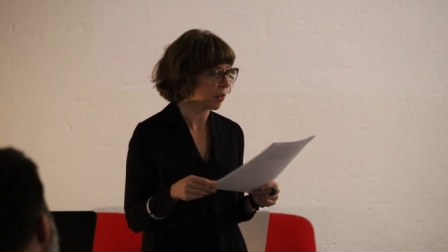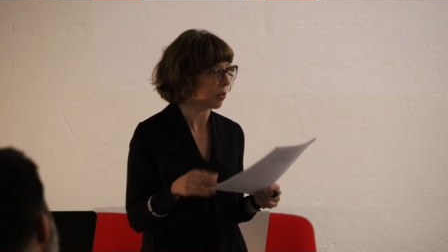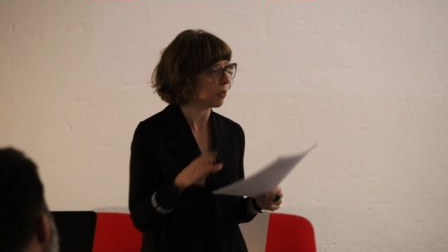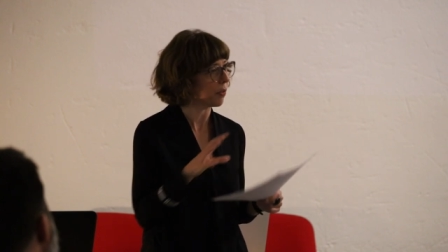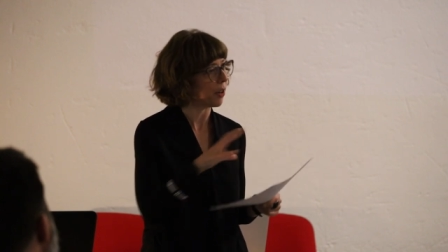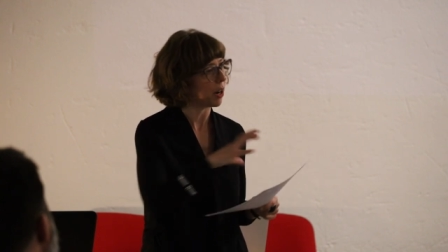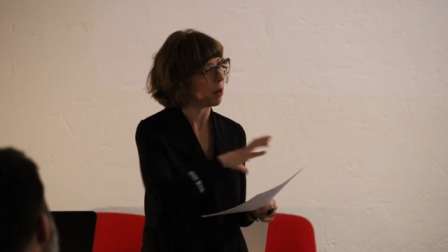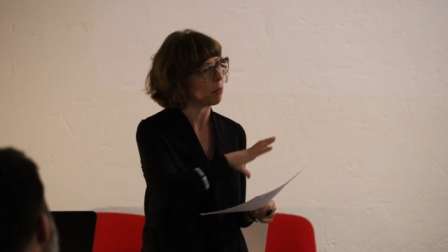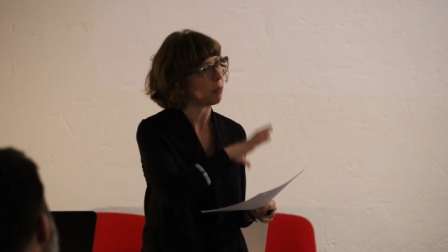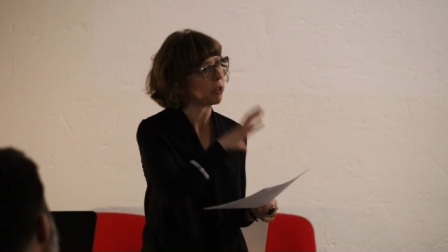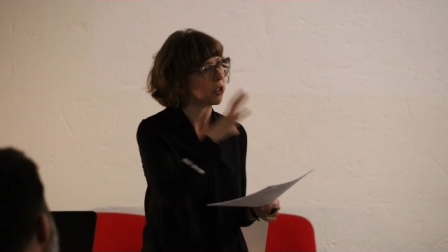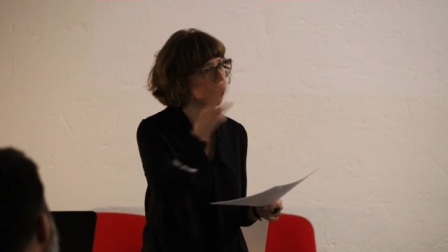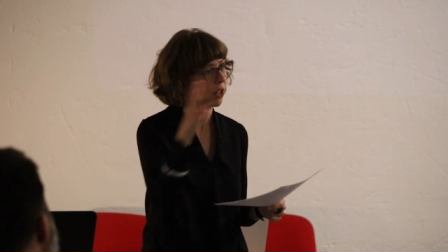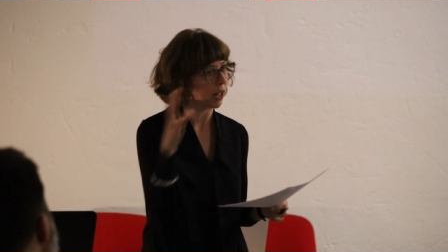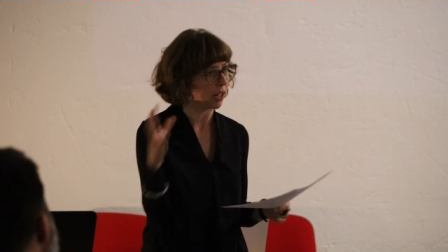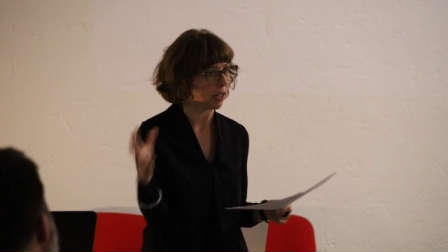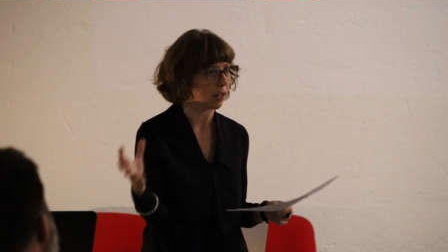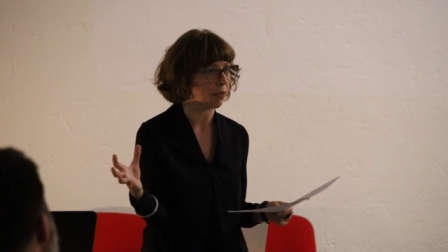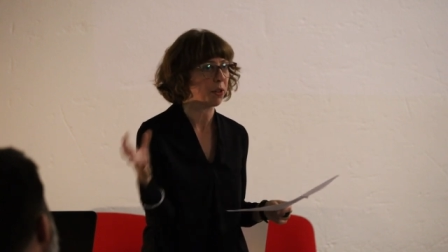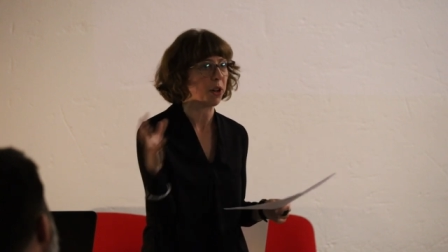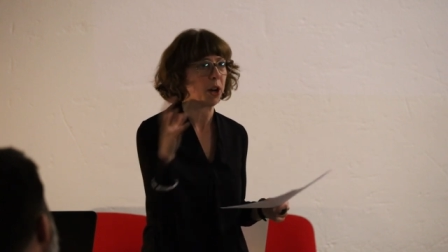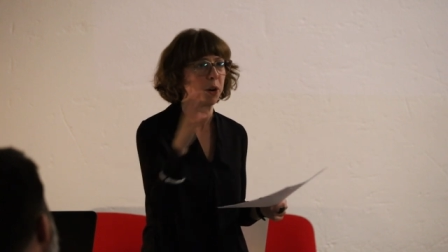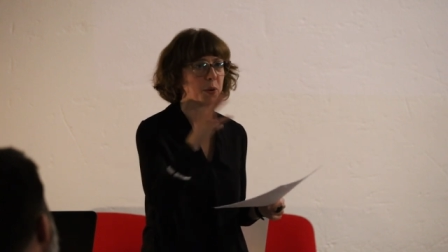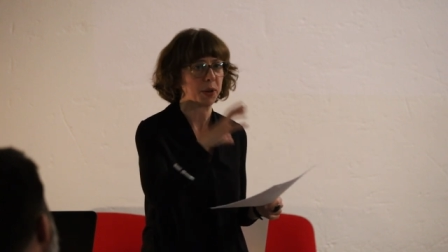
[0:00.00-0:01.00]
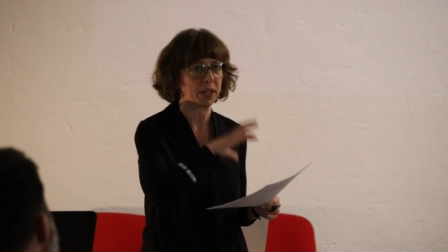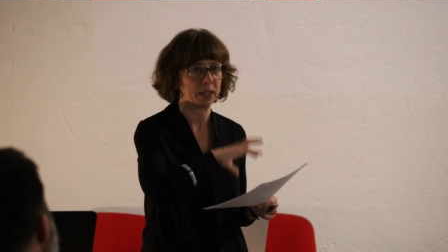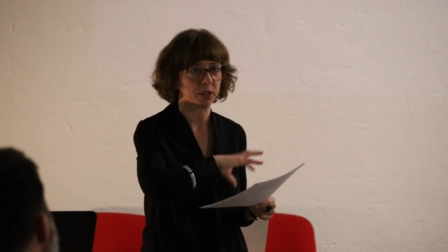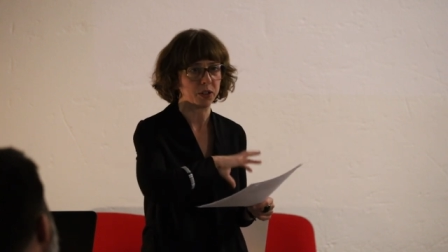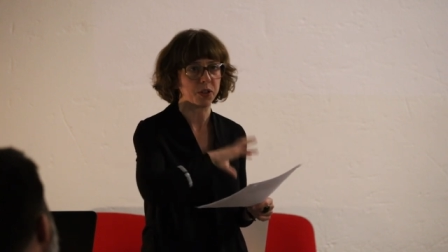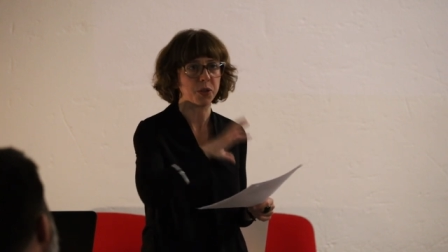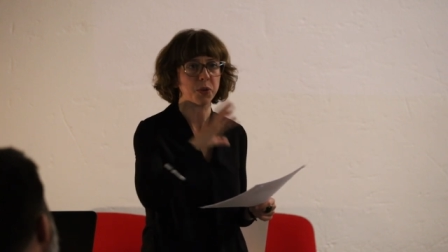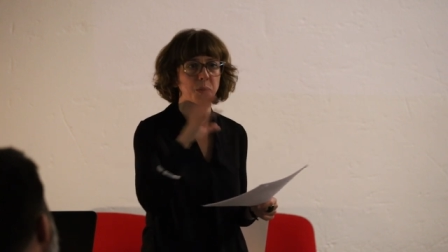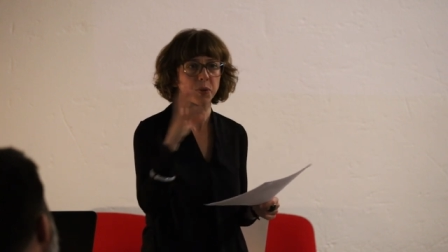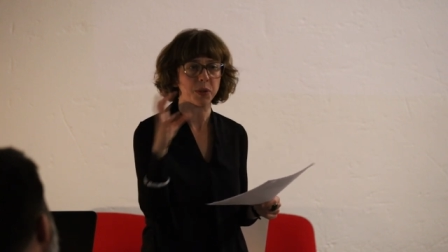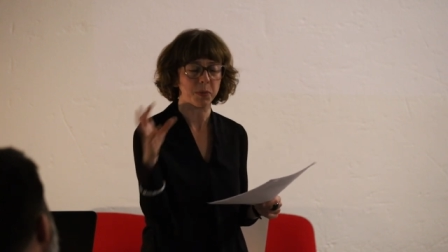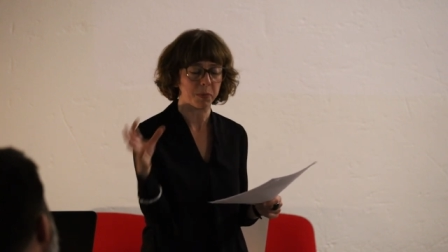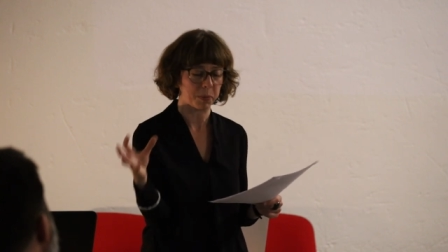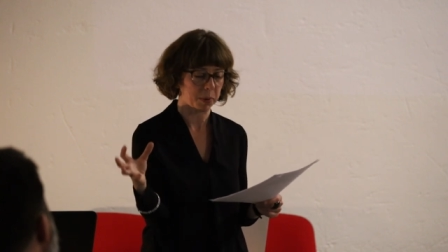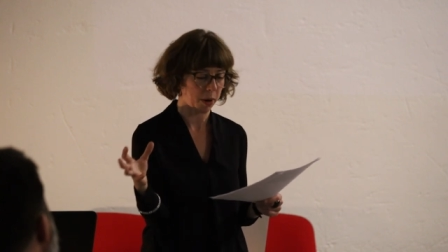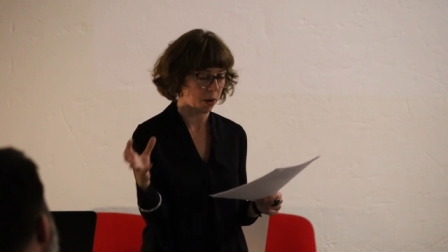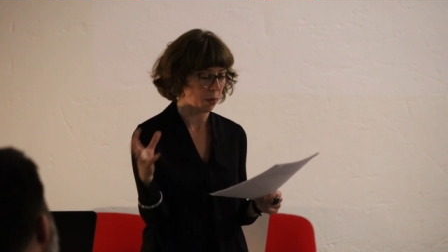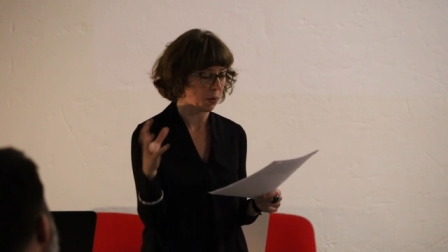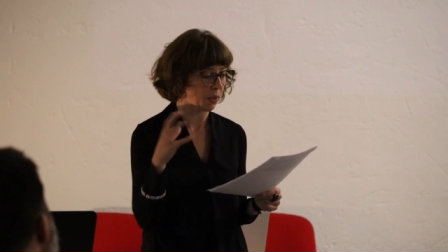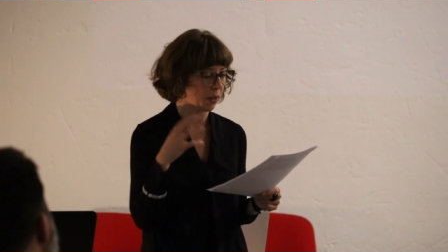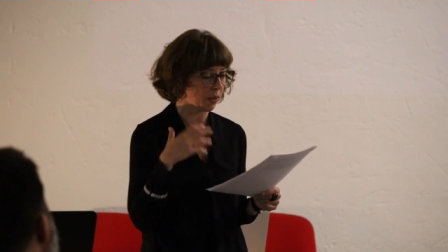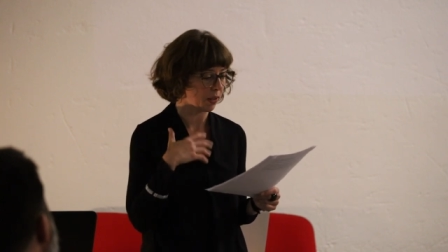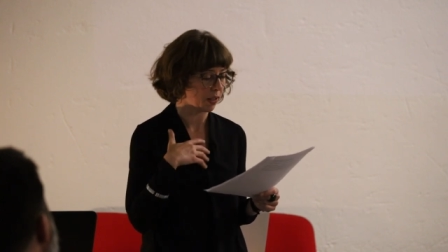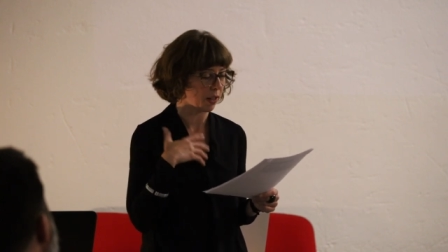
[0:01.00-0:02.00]
So very much kind of going through the
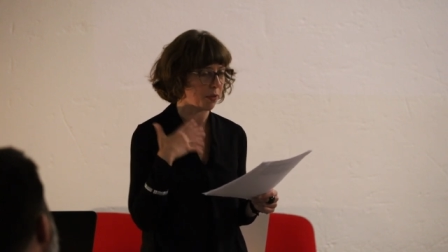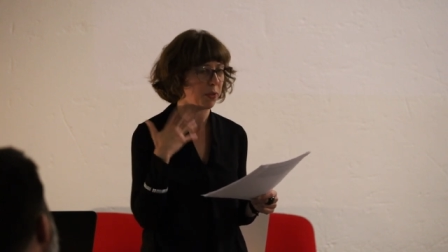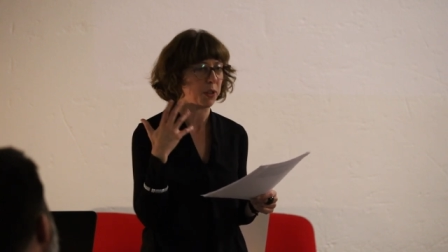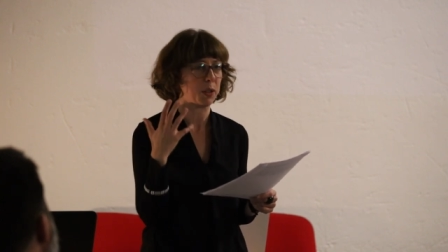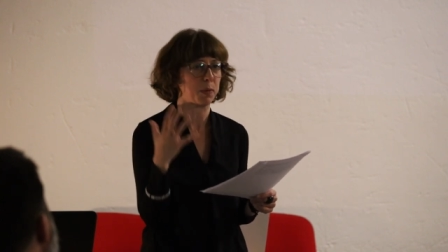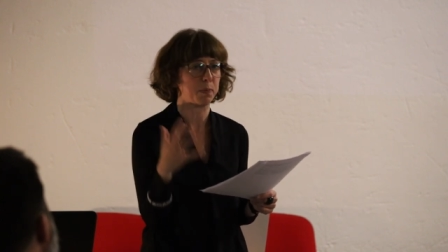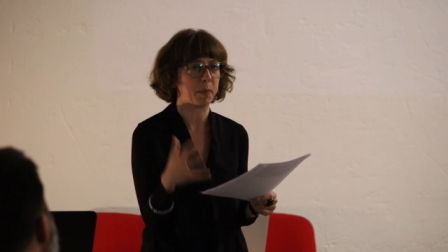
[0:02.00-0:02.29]
process of